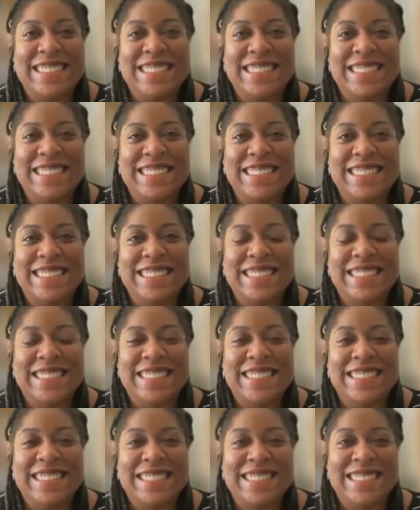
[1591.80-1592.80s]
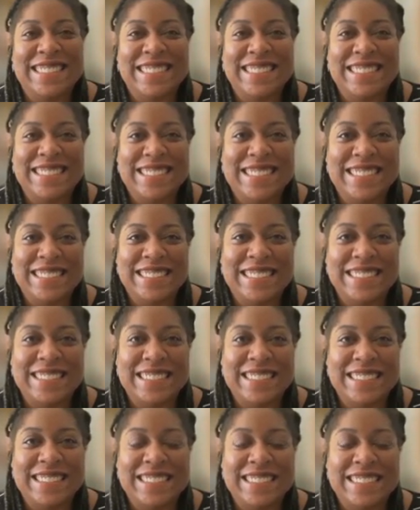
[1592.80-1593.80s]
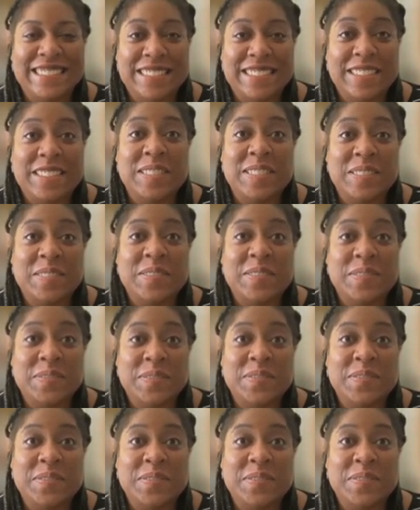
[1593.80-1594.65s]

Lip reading: (silent)